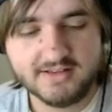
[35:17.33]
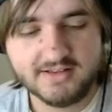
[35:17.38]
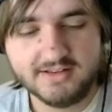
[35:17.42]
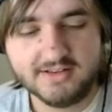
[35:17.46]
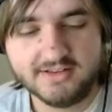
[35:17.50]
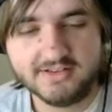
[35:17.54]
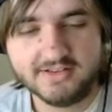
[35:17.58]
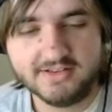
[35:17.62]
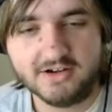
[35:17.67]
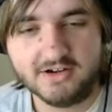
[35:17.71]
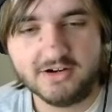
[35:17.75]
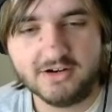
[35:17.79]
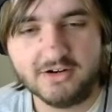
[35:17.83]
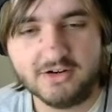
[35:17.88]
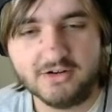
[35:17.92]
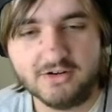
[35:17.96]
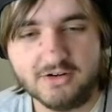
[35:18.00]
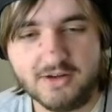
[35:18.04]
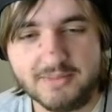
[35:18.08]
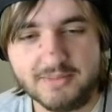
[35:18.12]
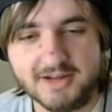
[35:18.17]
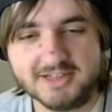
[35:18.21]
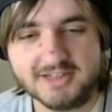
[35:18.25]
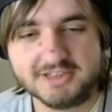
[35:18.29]

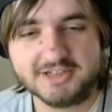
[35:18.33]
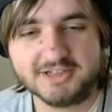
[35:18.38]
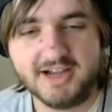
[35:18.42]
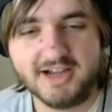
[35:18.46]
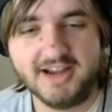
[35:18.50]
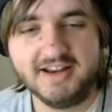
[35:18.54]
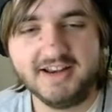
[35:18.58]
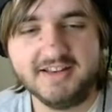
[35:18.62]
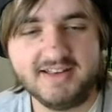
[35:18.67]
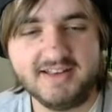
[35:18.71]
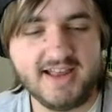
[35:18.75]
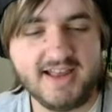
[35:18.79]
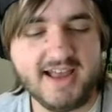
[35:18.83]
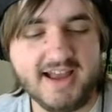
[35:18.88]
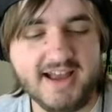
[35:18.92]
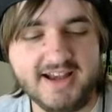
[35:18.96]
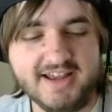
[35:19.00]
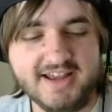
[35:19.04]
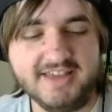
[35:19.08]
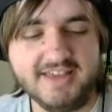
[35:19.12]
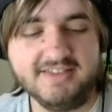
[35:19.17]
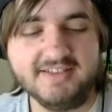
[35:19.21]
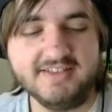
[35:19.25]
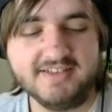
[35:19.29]
So I'm not trying to say I
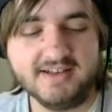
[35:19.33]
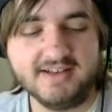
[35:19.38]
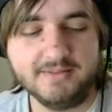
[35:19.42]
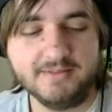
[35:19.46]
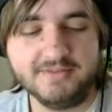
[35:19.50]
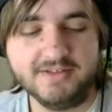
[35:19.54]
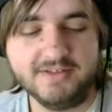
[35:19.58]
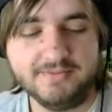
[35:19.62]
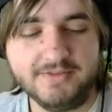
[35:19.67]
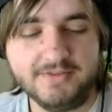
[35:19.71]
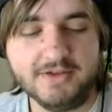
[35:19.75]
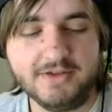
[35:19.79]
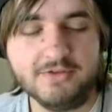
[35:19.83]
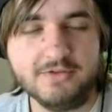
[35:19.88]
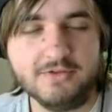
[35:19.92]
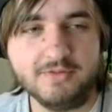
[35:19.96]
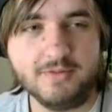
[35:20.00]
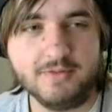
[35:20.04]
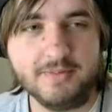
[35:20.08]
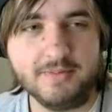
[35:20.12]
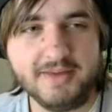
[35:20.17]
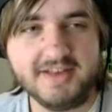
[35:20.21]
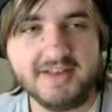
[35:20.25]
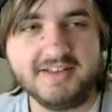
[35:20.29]
need the subs and views,
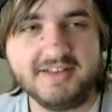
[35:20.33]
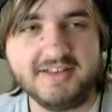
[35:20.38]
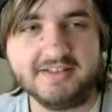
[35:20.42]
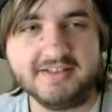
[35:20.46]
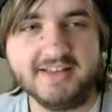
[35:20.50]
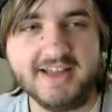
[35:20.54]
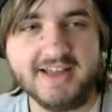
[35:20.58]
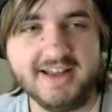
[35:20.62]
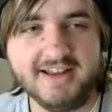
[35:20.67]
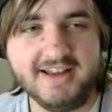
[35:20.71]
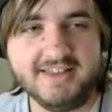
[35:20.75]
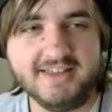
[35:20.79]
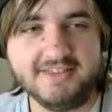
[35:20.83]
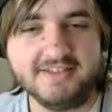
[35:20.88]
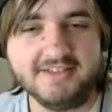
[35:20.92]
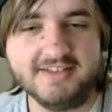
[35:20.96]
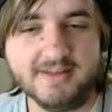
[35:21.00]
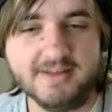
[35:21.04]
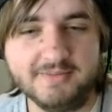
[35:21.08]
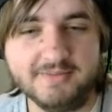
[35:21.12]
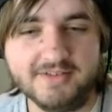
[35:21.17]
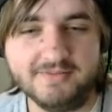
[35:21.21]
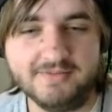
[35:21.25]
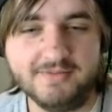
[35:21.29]
but basically I need the
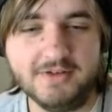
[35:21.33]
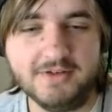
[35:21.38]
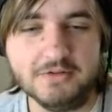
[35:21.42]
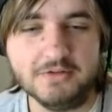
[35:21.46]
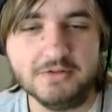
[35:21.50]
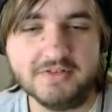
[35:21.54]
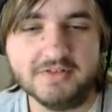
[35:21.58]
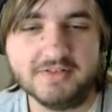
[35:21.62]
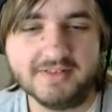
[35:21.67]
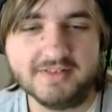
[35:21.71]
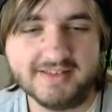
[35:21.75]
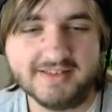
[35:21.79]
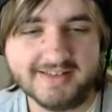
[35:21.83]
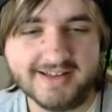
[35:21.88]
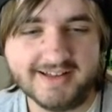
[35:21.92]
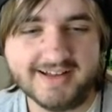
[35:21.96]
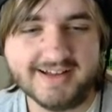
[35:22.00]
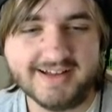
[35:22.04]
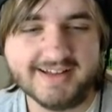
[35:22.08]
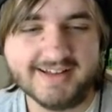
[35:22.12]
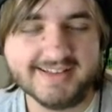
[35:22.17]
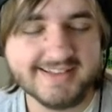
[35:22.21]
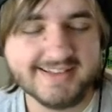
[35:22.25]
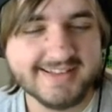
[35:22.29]
subs and views
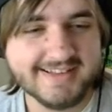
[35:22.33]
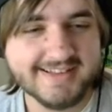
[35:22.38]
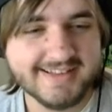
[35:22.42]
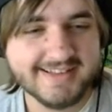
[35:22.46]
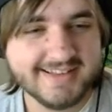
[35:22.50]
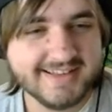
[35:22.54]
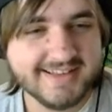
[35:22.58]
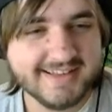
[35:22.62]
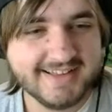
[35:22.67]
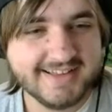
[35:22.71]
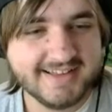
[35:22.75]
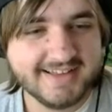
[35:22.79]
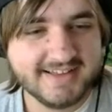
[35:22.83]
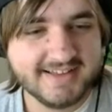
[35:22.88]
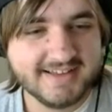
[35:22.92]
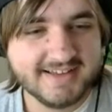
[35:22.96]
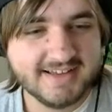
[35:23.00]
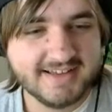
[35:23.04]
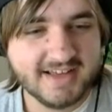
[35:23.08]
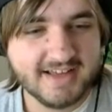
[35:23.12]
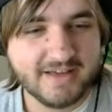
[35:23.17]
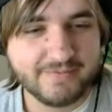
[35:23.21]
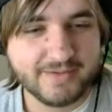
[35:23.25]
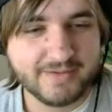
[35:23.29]

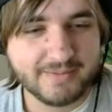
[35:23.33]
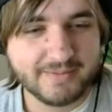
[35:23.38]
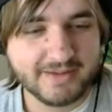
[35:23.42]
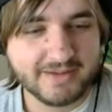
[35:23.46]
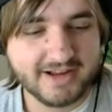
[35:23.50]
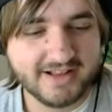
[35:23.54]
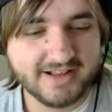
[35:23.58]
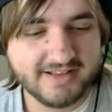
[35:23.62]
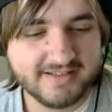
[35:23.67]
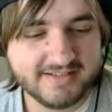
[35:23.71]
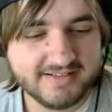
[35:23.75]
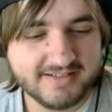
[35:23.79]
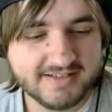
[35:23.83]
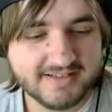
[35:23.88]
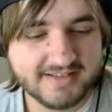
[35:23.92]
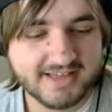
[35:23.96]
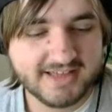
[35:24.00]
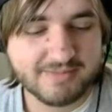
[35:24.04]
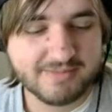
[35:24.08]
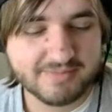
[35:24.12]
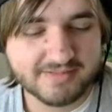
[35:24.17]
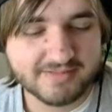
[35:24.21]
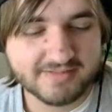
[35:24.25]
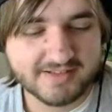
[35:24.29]
if I'm gonna
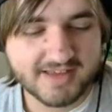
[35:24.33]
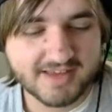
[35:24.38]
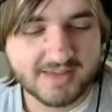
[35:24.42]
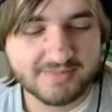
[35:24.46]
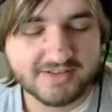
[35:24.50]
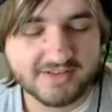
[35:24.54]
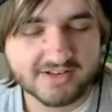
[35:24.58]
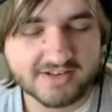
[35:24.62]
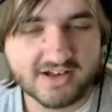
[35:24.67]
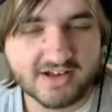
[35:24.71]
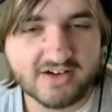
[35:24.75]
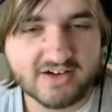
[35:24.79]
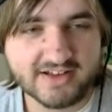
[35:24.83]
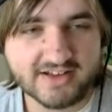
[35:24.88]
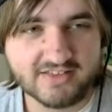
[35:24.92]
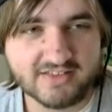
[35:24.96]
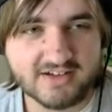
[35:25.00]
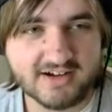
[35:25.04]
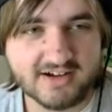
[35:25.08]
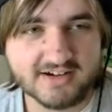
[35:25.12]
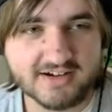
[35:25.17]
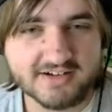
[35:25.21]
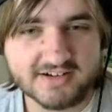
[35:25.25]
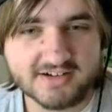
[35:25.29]
keep this going
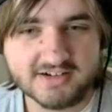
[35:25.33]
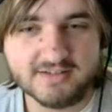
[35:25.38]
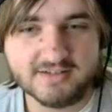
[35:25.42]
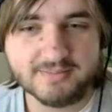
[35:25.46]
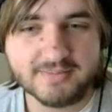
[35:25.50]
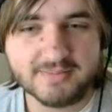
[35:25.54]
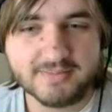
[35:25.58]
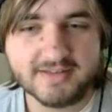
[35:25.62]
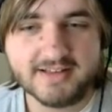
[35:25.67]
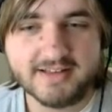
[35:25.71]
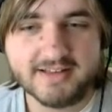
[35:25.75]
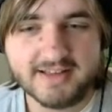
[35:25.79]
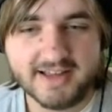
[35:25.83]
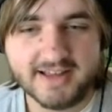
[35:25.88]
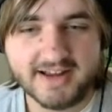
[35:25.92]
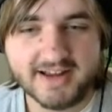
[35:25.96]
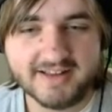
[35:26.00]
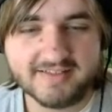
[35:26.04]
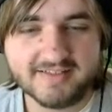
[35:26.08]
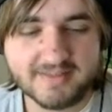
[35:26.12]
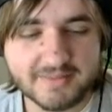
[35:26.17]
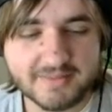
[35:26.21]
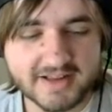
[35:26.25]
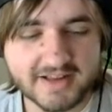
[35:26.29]
long term. And
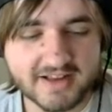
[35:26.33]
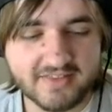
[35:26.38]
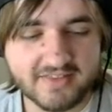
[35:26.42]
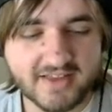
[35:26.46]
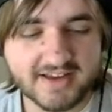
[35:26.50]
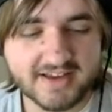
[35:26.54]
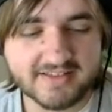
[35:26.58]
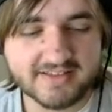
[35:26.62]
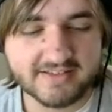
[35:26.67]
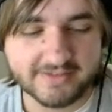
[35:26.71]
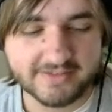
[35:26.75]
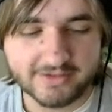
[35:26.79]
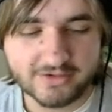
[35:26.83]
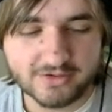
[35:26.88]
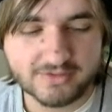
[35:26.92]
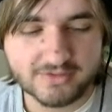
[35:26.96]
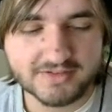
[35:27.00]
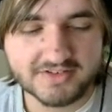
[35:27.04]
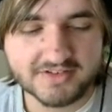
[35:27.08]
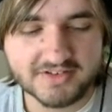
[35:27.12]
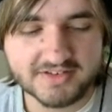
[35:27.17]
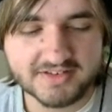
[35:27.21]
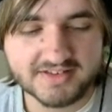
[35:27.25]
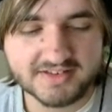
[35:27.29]
it's something I'd like to do.
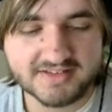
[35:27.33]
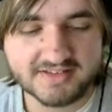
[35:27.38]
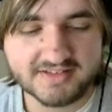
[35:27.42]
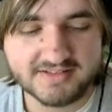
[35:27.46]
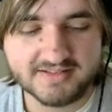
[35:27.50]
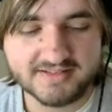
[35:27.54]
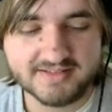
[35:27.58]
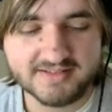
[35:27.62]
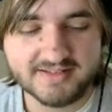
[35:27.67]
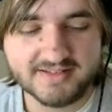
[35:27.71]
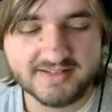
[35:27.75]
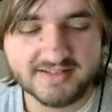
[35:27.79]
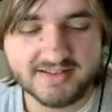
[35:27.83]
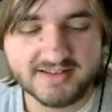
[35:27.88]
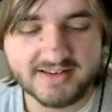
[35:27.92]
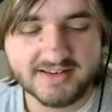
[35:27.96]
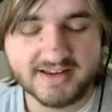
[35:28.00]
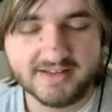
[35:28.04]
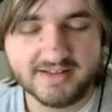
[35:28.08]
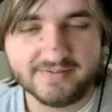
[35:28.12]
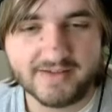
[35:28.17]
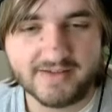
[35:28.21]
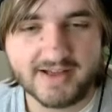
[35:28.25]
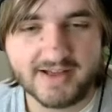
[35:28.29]
It's just,
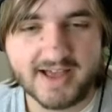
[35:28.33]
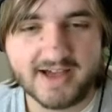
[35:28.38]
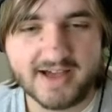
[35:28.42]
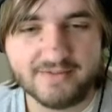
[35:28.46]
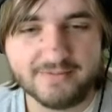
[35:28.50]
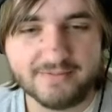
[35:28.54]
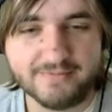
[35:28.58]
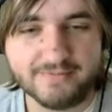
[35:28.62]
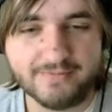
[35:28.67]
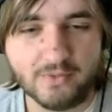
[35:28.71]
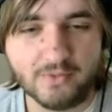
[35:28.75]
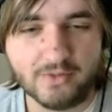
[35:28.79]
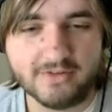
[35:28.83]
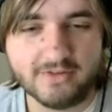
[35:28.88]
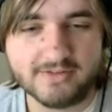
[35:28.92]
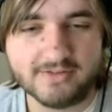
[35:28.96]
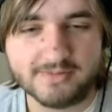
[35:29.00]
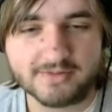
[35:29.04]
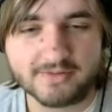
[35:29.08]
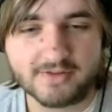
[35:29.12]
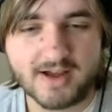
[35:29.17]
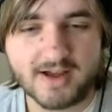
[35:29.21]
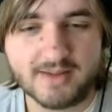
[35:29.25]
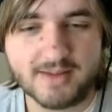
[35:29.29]
if I have 4
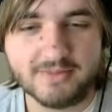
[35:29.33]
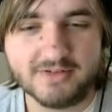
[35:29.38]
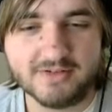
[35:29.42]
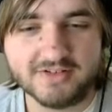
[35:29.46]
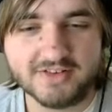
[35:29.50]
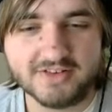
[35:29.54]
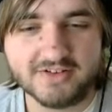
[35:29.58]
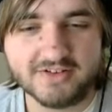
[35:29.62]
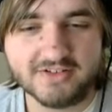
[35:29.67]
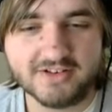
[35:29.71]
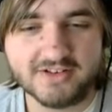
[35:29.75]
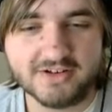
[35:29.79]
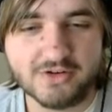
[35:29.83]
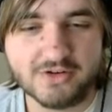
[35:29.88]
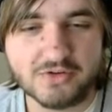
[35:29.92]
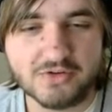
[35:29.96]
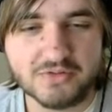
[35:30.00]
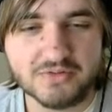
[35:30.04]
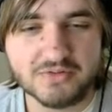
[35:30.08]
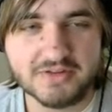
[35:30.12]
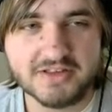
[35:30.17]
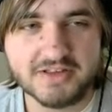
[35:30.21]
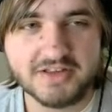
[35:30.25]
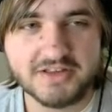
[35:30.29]
subscribers, there's
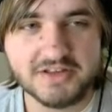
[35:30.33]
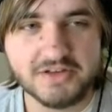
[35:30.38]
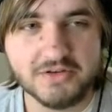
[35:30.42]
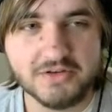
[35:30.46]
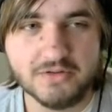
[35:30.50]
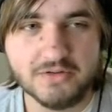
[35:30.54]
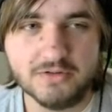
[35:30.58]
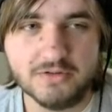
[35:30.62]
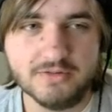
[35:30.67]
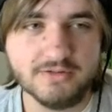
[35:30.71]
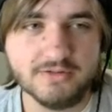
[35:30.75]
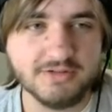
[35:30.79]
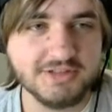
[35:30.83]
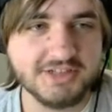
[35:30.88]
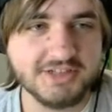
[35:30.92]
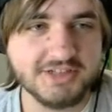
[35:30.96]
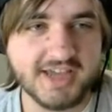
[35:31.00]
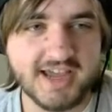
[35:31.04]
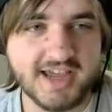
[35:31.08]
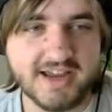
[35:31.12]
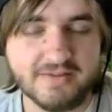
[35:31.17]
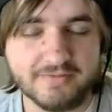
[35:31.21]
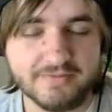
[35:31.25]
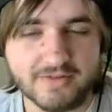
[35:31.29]
no huge
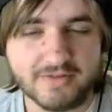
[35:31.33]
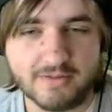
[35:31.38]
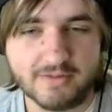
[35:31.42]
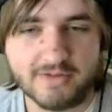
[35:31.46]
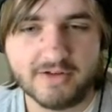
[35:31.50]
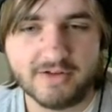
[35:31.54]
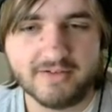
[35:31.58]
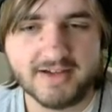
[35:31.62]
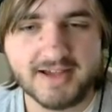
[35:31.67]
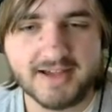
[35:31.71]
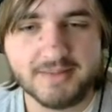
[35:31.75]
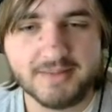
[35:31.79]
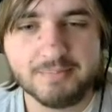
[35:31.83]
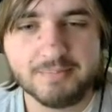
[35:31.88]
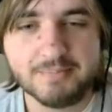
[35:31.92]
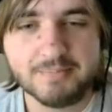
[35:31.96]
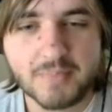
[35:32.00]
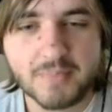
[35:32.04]
gain from it, right?